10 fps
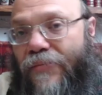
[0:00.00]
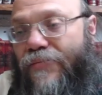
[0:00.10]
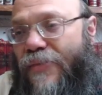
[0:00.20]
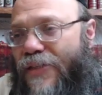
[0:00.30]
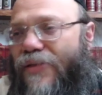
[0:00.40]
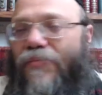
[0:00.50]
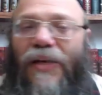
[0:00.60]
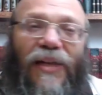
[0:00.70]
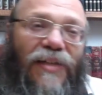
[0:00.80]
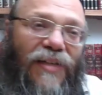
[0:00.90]
There's
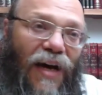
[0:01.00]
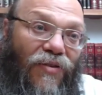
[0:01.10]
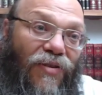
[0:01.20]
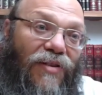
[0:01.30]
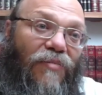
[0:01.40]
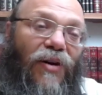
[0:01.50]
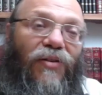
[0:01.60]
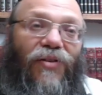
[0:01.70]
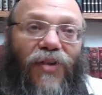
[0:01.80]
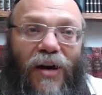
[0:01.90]
many discussions
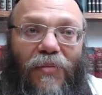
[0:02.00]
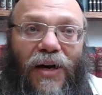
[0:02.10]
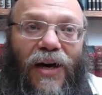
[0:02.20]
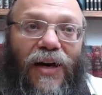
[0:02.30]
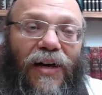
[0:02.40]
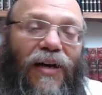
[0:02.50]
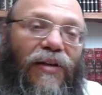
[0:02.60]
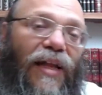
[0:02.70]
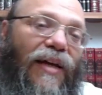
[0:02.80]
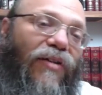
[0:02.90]
about a rabbi,
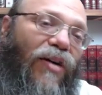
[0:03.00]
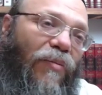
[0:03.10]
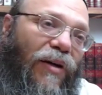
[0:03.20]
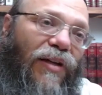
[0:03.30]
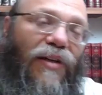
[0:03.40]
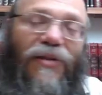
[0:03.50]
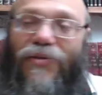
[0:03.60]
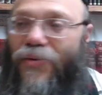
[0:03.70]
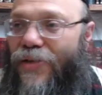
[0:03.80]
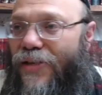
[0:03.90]
like a rabbi that and
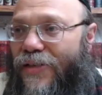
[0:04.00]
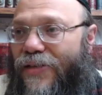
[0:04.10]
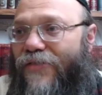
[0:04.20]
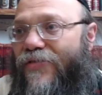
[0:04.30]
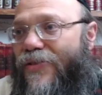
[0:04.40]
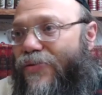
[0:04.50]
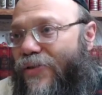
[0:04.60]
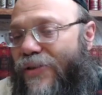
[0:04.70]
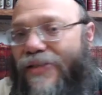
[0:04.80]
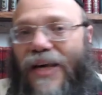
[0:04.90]
student, that if the
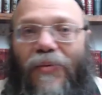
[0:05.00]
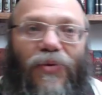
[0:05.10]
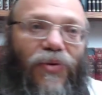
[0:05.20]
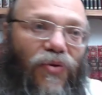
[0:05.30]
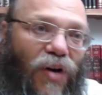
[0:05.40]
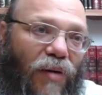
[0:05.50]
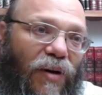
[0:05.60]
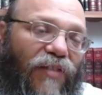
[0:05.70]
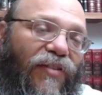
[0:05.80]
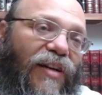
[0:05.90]
student is coming to the
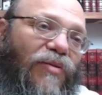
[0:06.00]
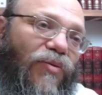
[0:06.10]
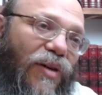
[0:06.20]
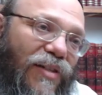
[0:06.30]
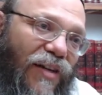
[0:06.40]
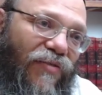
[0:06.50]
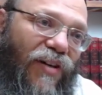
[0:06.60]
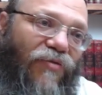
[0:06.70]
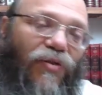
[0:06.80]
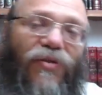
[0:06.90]
rabbi, if he needs to do a seva
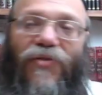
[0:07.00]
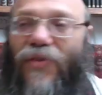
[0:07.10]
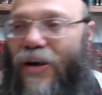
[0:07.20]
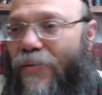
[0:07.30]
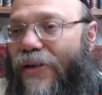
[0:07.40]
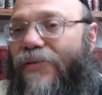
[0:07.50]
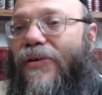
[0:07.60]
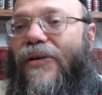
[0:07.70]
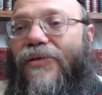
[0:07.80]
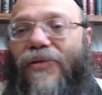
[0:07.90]
in front of the rabbi.
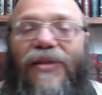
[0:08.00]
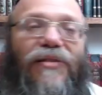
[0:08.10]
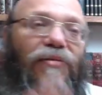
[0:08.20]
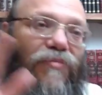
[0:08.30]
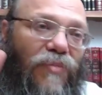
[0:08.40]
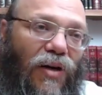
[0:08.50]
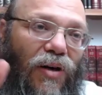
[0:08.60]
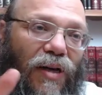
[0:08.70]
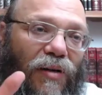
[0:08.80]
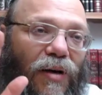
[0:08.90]
So there's
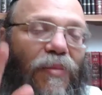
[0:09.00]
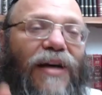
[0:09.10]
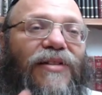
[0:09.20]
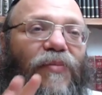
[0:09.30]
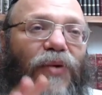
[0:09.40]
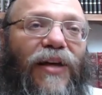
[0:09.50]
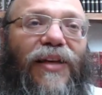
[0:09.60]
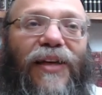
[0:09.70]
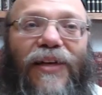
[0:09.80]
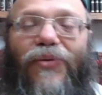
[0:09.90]
Lamaisa,
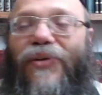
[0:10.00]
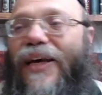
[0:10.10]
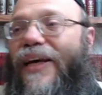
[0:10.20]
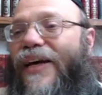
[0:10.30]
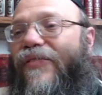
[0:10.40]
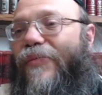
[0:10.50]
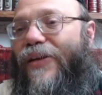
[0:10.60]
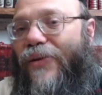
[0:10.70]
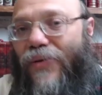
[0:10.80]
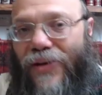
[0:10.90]
practically today
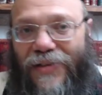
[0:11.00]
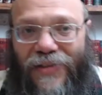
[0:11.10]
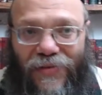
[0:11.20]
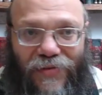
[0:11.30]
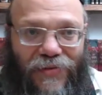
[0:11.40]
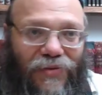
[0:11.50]
everybody doing a seva.